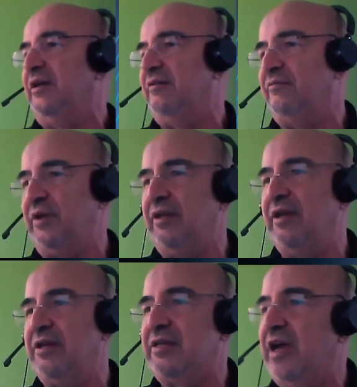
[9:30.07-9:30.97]
A very
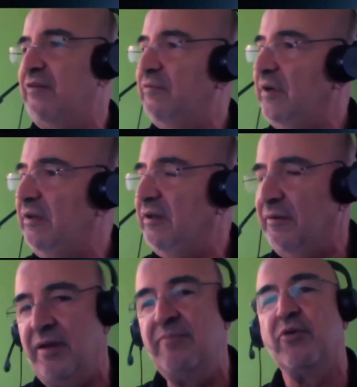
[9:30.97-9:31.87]
nice guy, very
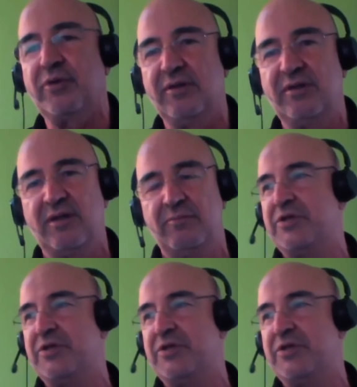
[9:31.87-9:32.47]
important